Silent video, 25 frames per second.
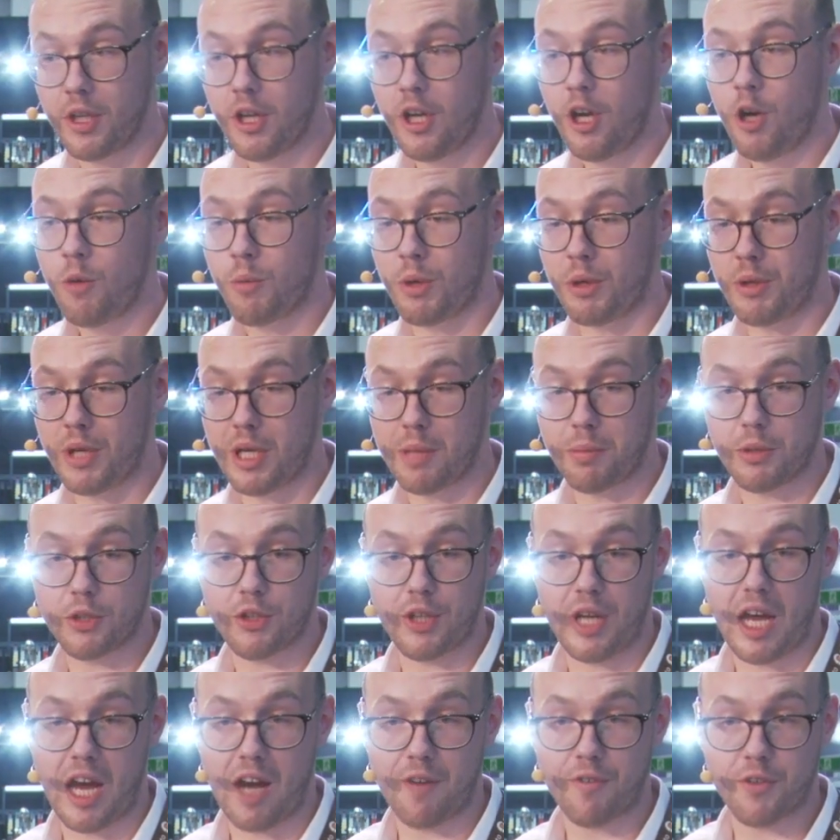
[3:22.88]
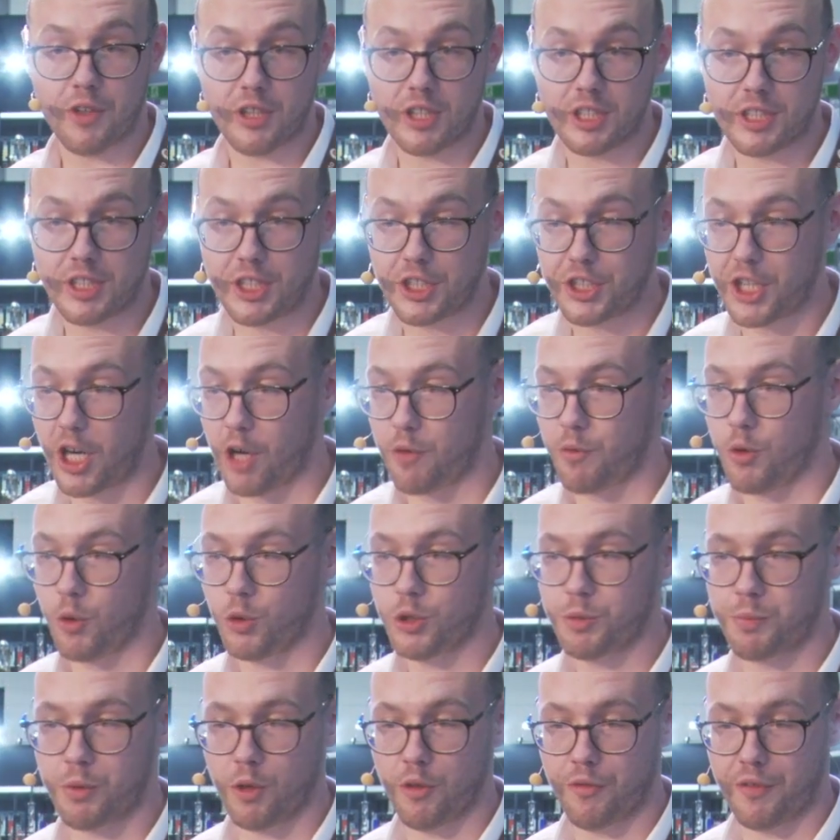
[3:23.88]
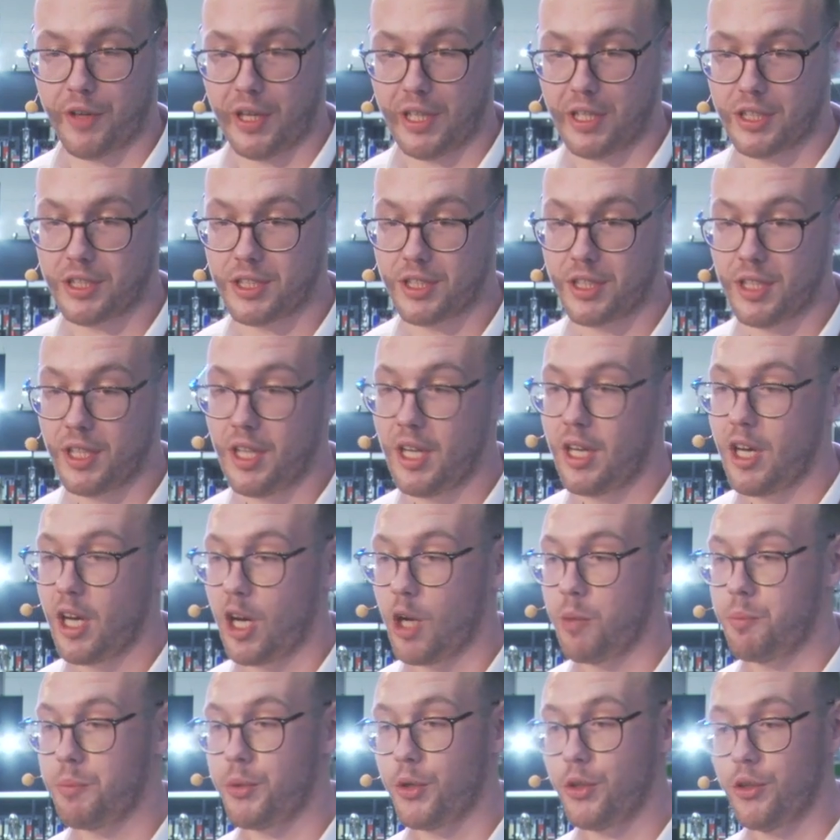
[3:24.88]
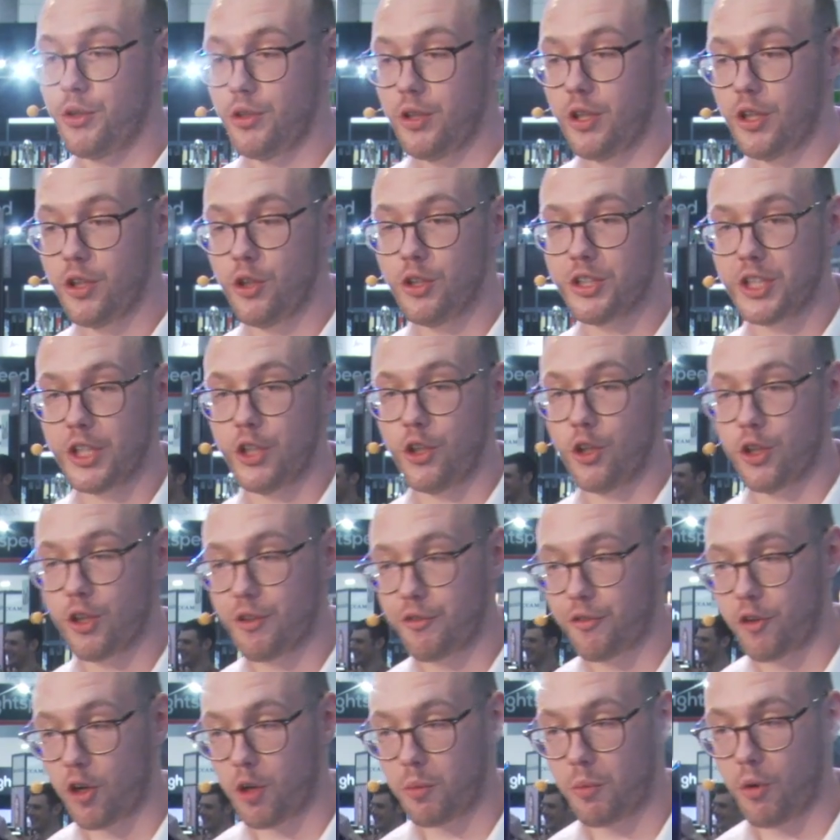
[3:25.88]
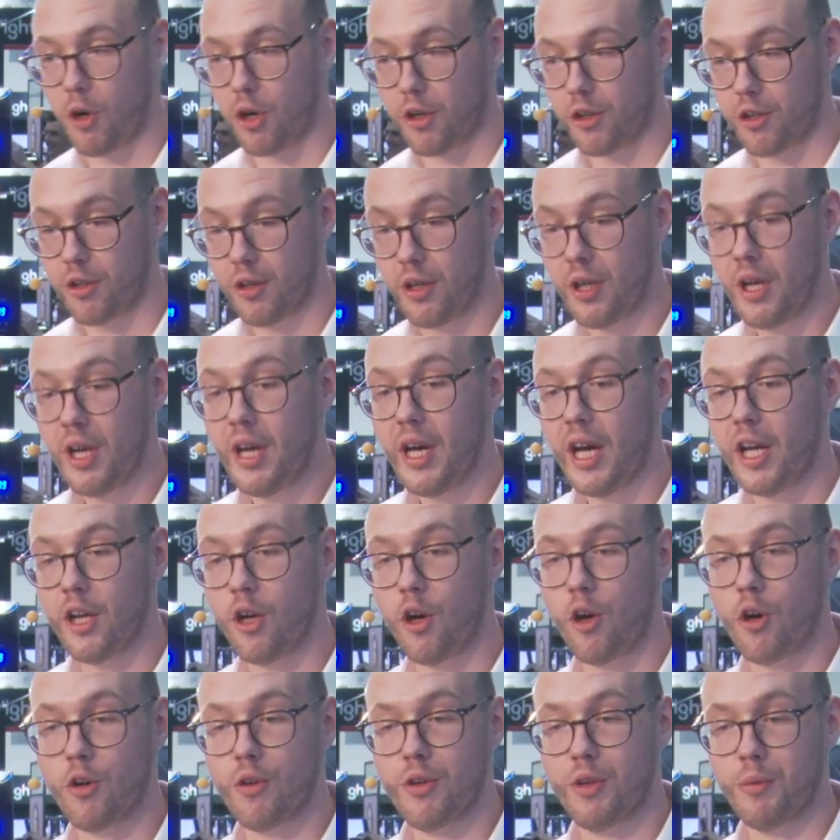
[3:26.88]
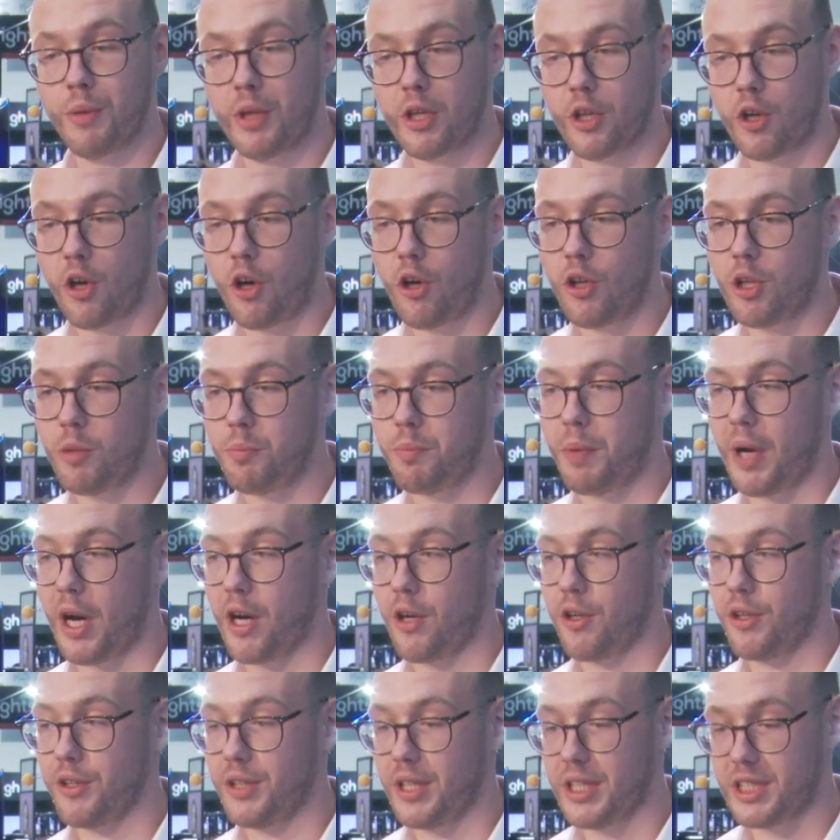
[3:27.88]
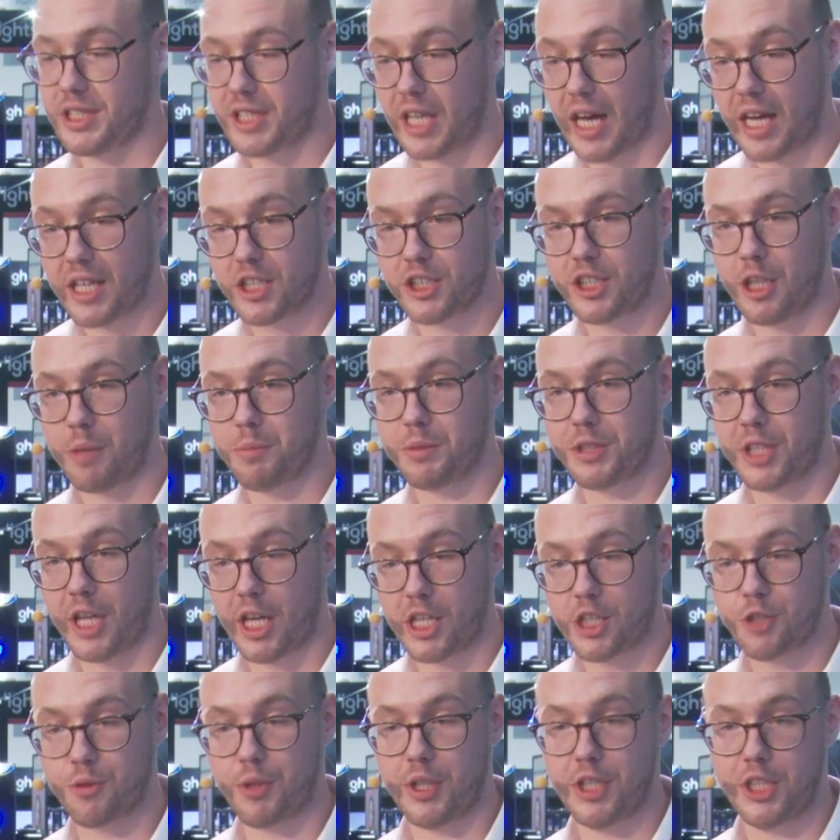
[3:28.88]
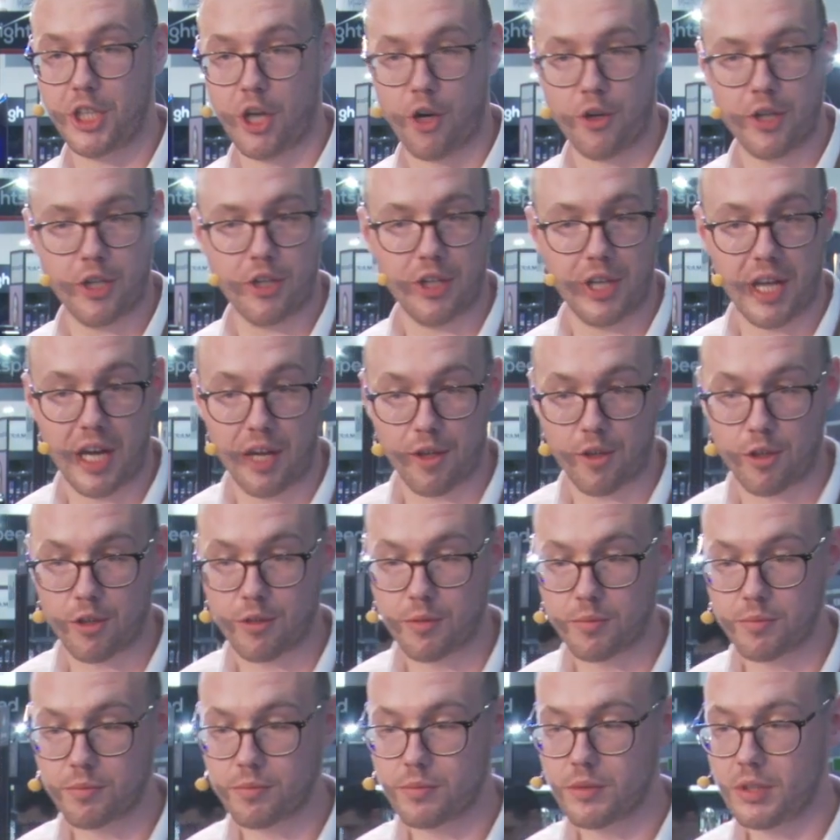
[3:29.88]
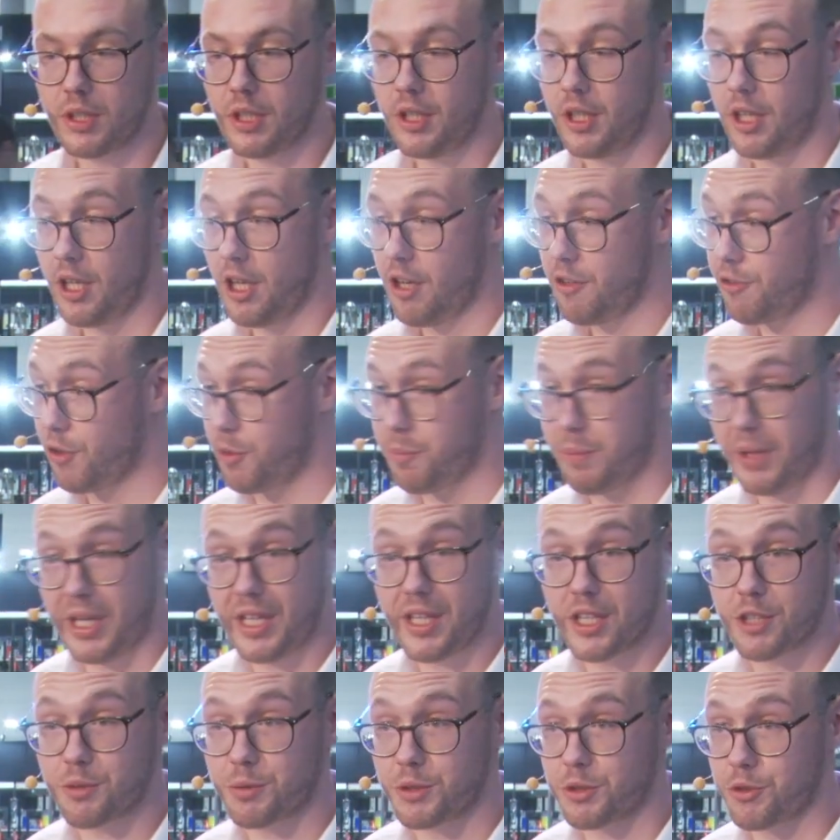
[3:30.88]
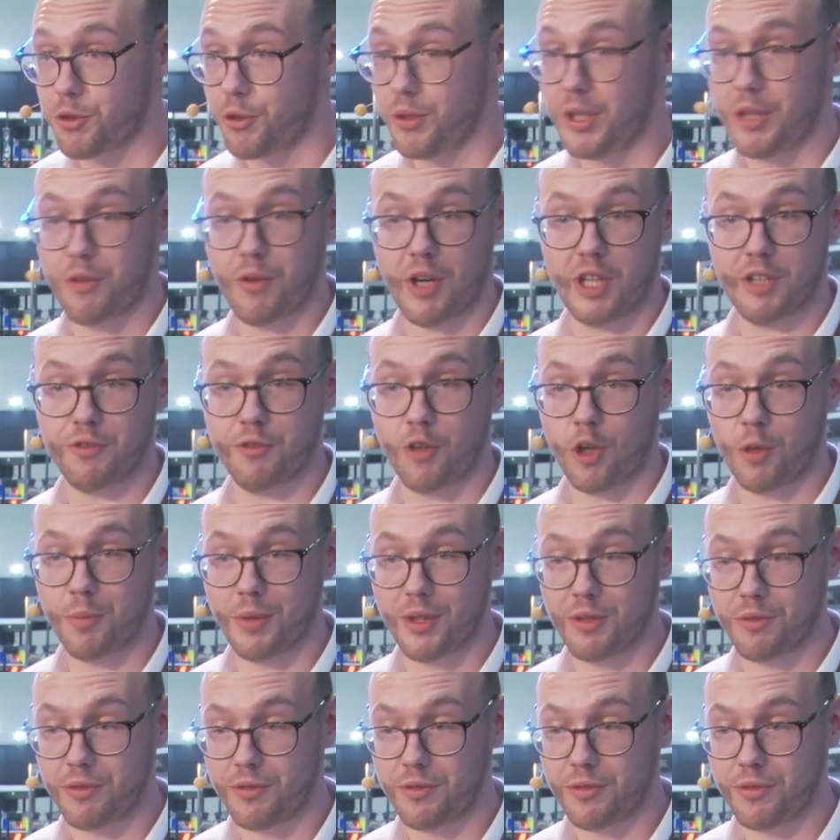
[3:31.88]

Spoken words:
we were able to effortlessly share roast profiles and brew using uniform water in order that we could all embark on the exact same sensory journey together. For me, this was truly transformative.